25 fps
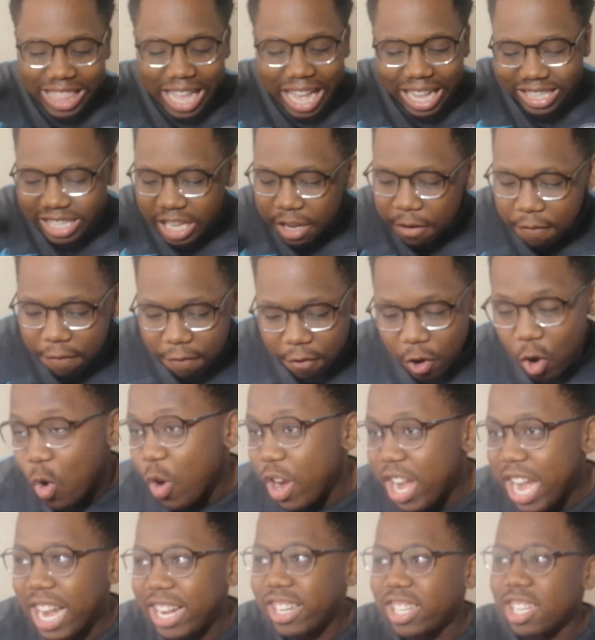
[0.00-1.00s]
that's
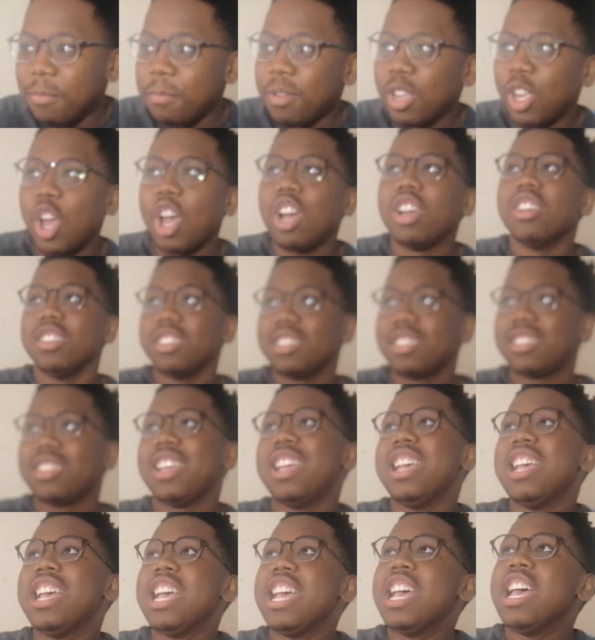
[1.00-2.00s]
infuriating
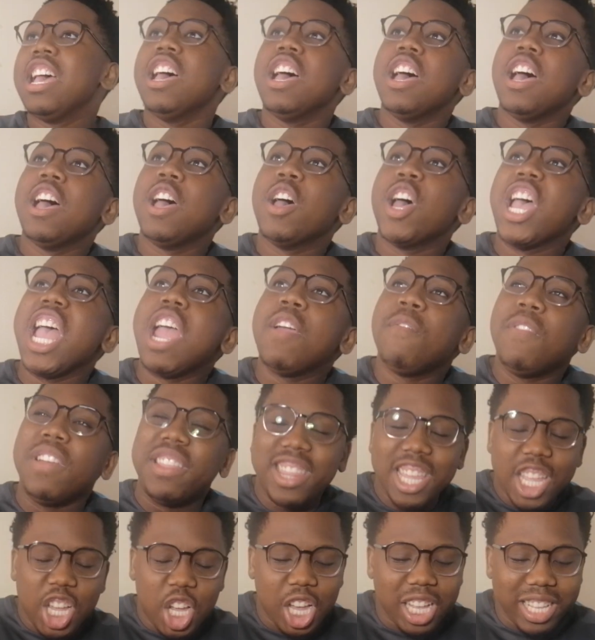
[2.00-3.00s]
because
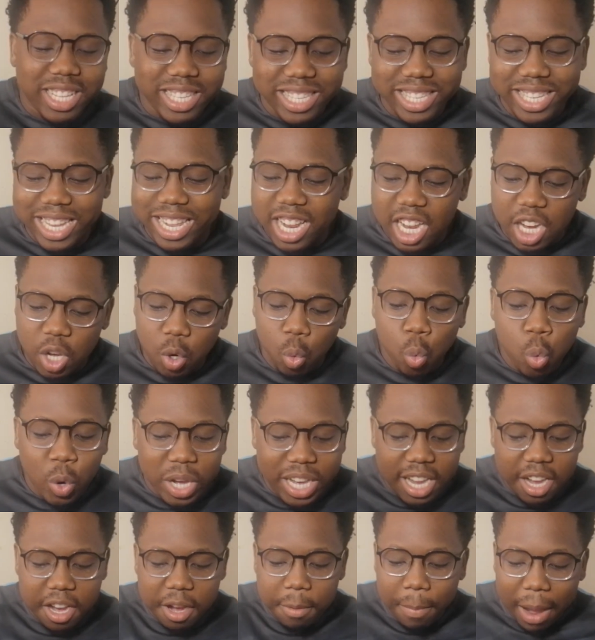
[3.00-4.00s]
everything considered,
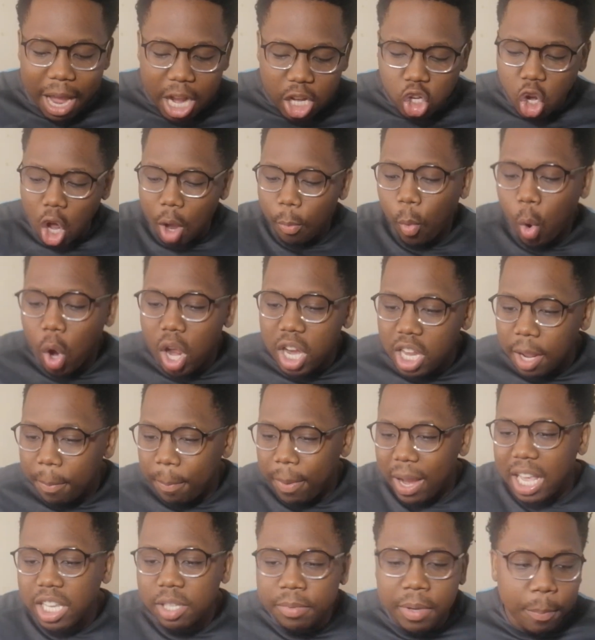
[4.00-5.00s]
we didn't buy top
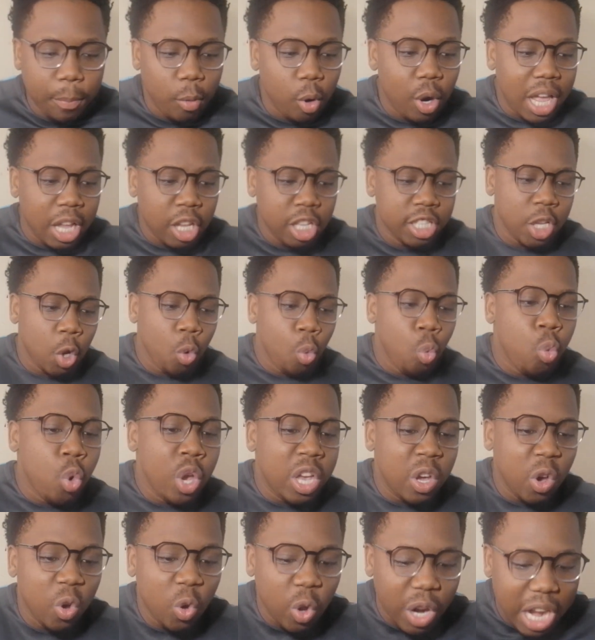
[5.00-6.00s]
quality players. People like to say,
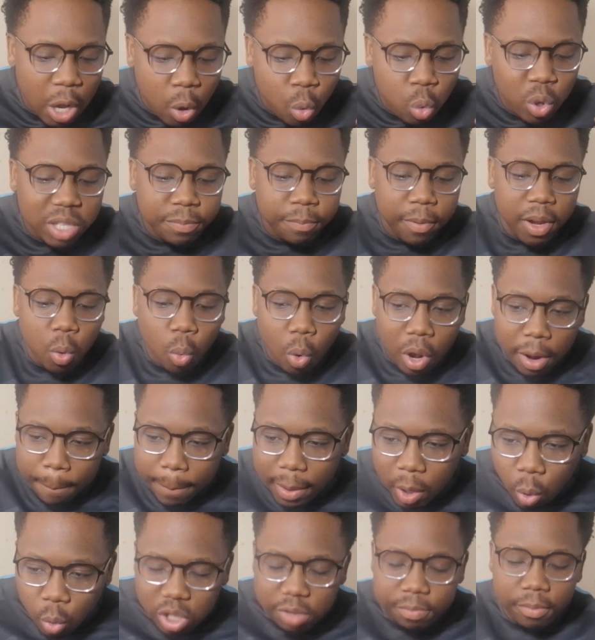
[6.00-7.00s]
we spent
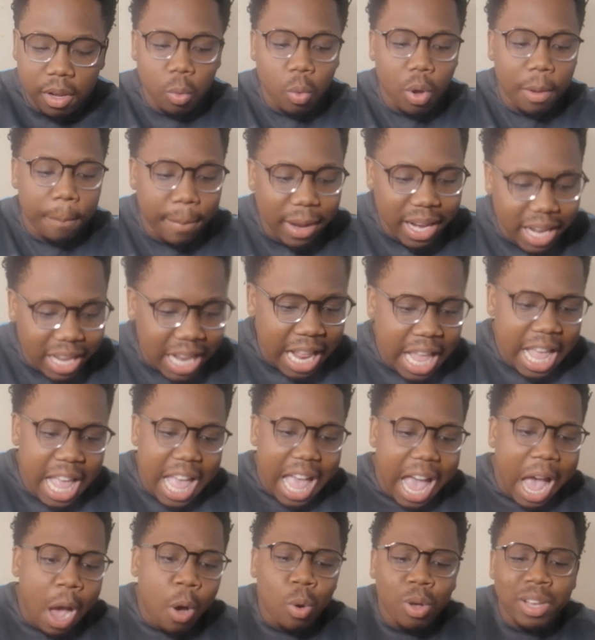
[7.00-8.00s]
$1 billion,
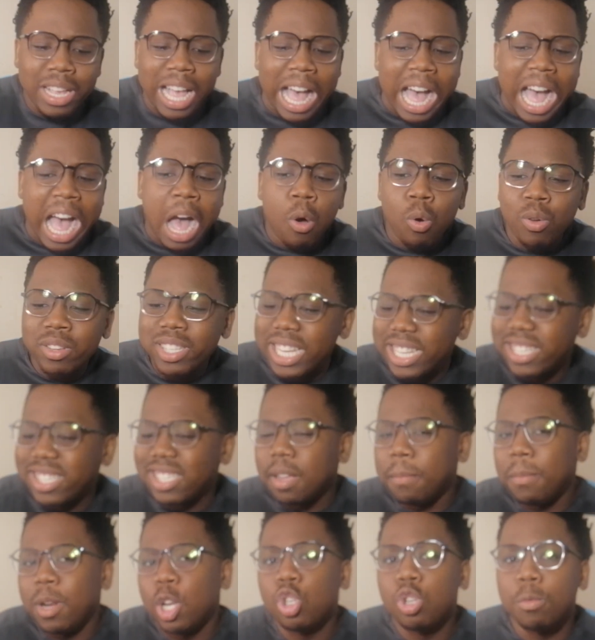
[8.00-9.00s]
I will say
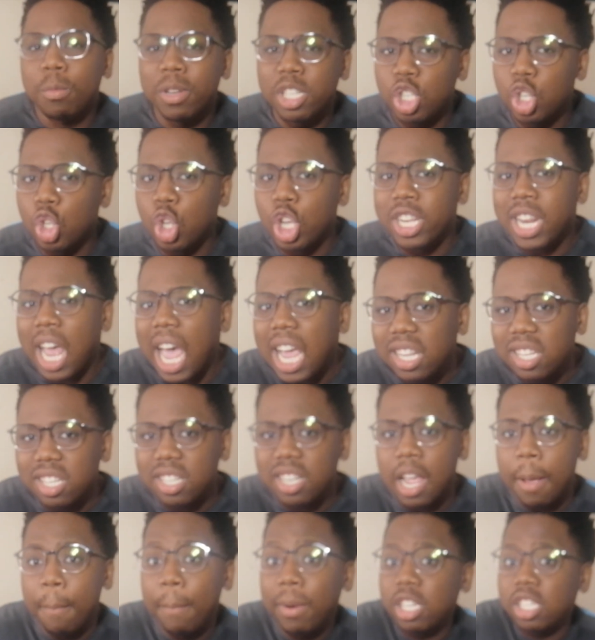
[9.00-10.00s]
similar to Manchester
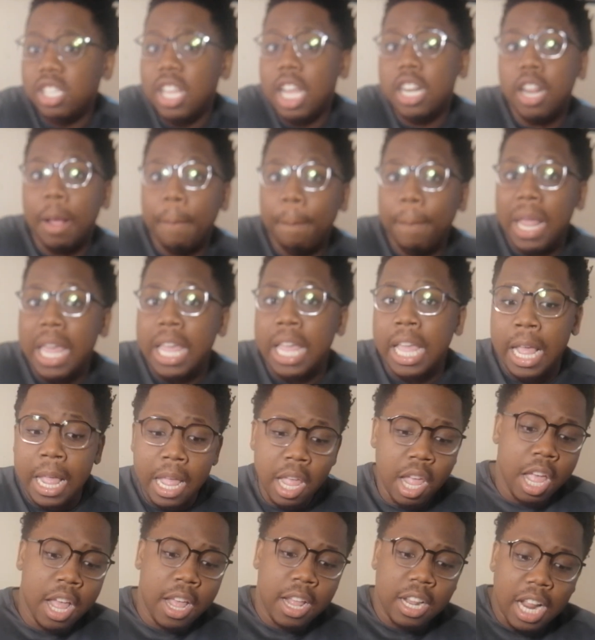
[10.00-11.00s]
United. And Manchester United are
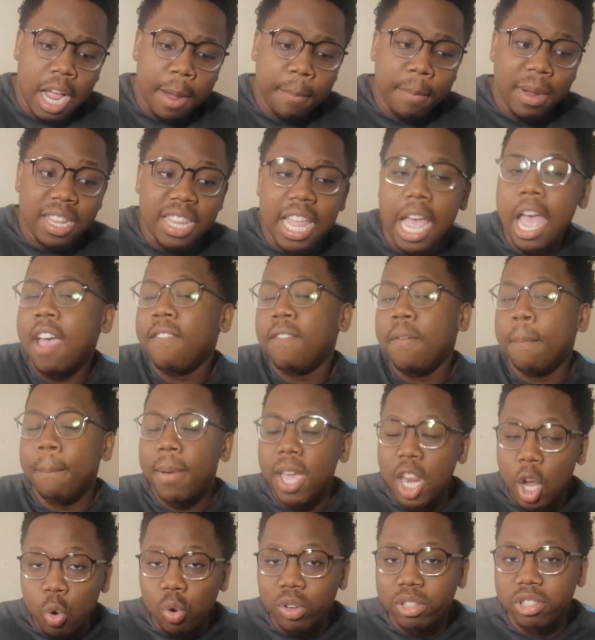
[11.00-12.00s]
playing, I mean, they're
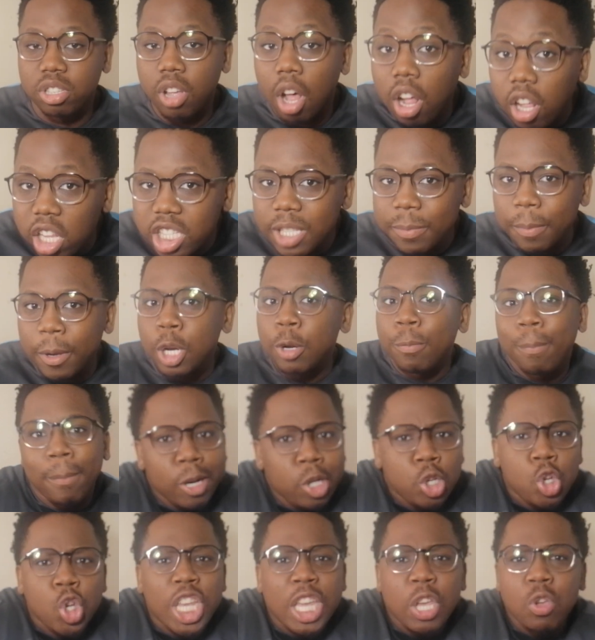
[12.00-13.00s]
having better results,
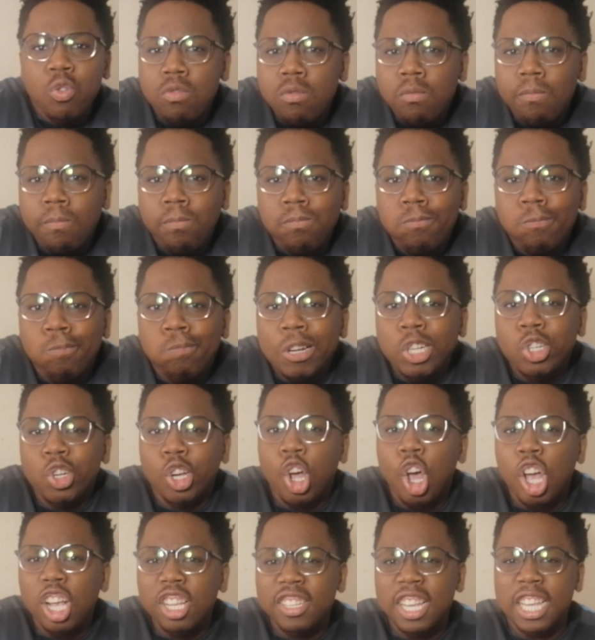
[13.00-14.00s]
but
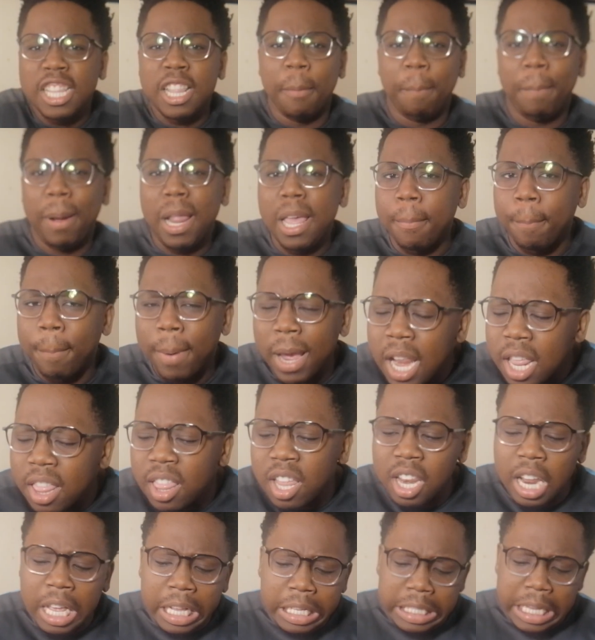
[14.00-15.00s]
you can't say they're playing
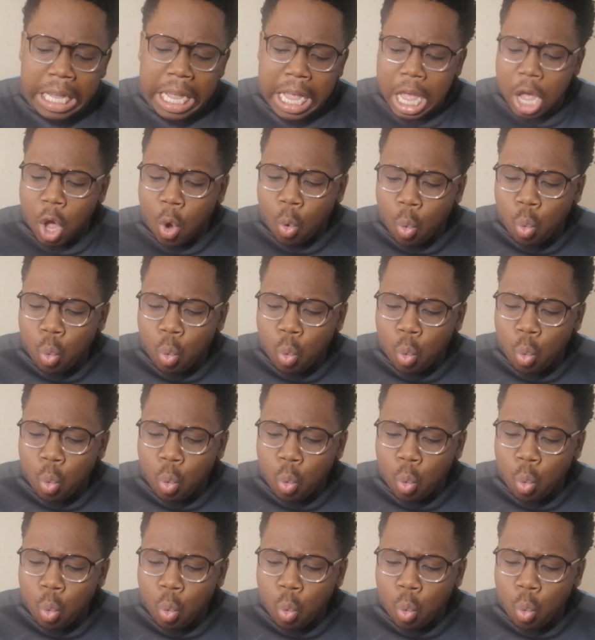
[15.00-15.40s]
better than us.